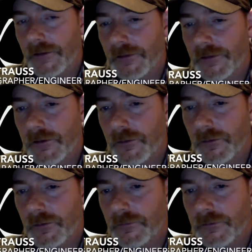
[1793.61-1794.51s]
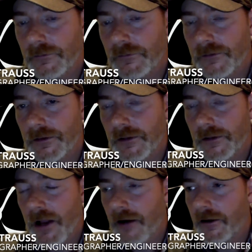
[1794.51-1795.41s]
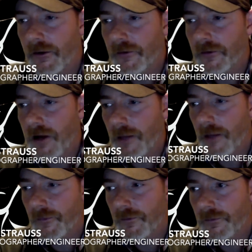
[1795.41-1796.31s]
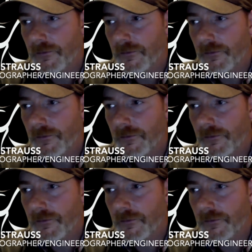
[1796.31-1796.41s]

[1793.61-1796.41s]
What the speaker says: So higher hilltops,